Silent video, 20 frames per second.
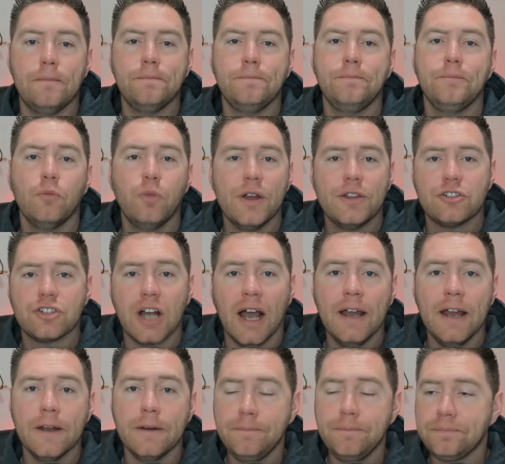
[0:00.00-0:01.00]
With
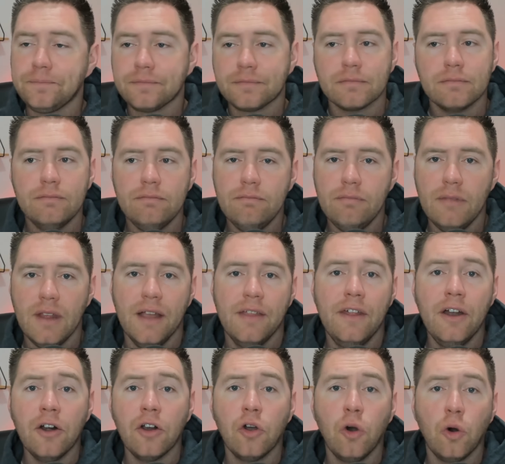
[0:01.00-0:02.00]
China,
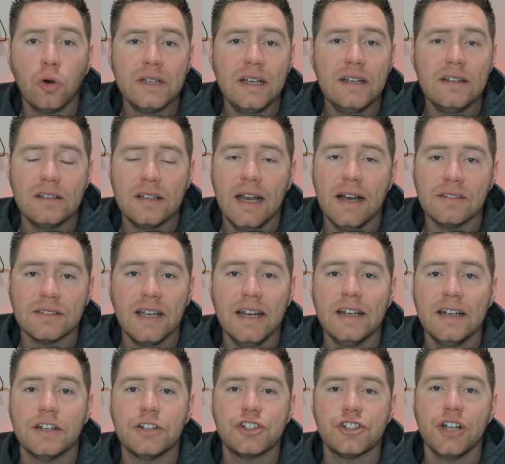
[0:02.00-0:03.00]
their gold ETFs, they
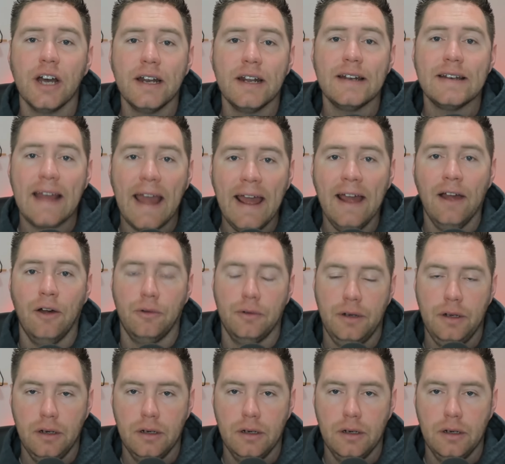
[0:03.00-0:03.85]
had to shut it down.